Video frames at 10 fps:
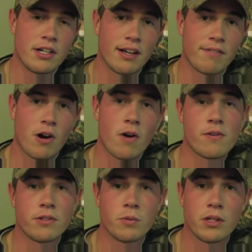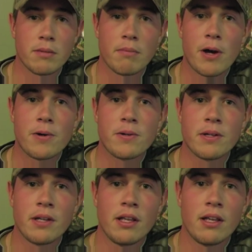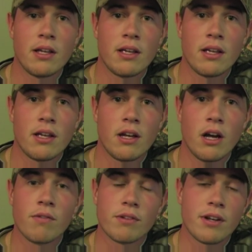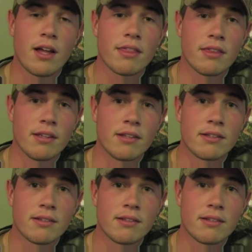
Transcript: deer I've harvested with a bow. Hopefully not the